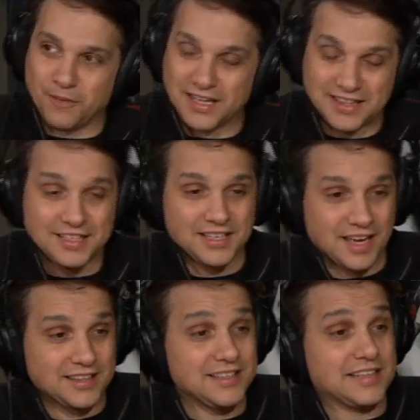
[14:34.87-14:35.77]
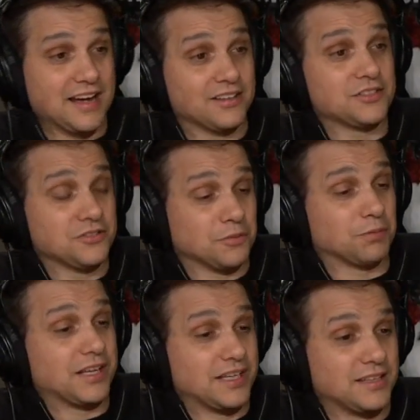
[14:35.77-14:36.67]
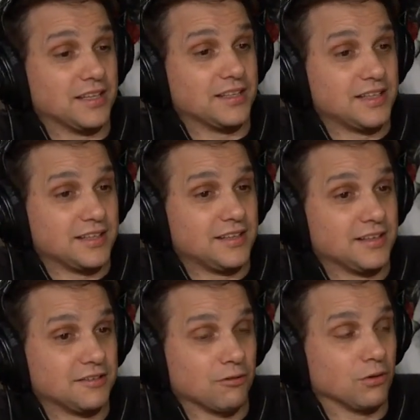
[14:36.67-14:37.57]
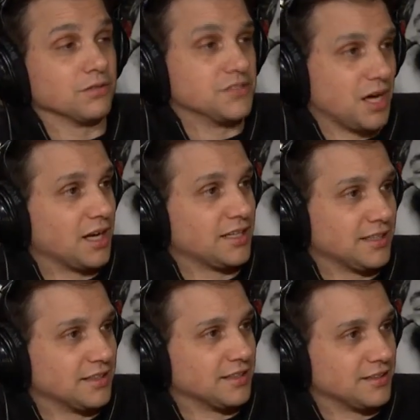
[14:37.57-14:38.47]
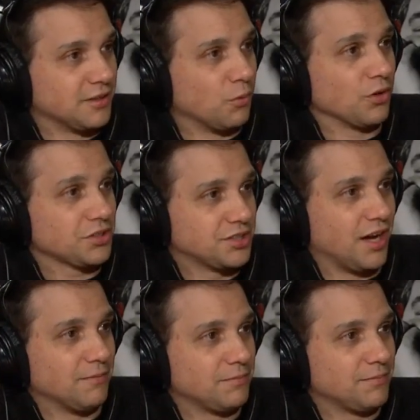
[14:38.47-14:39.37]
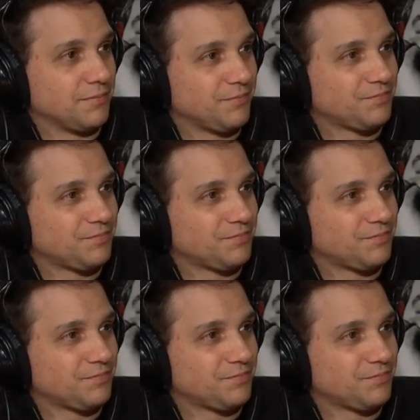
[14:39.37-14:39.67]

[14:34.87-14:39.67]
I think I think Downey Jr. played the, did the role of Johnny in the the workshop. But that's a oh